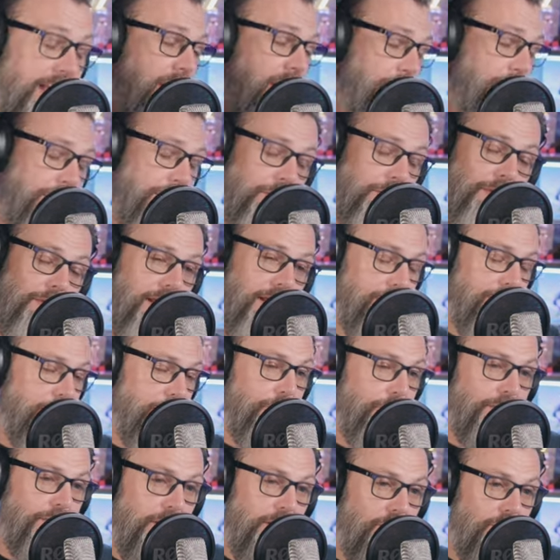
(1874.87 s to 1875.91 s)
I have an
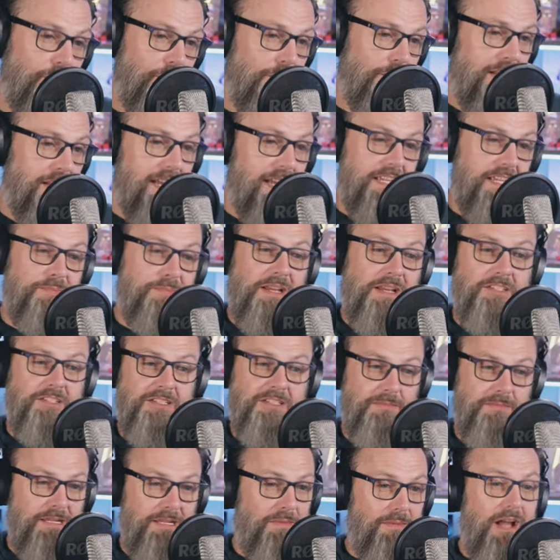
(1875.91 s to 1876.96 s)
irrational fear of being
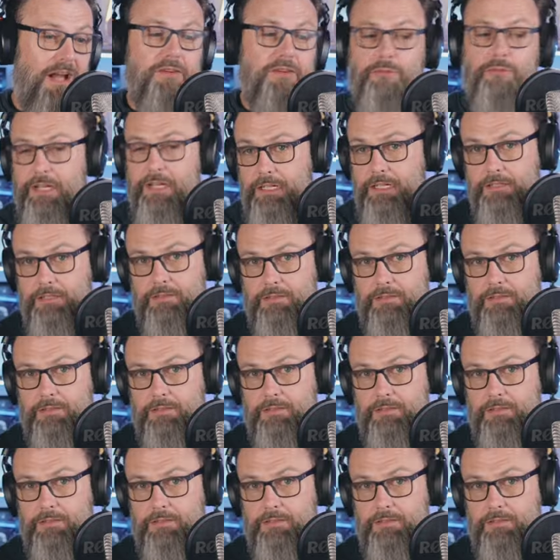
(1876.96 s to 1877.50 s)
expected to be a mind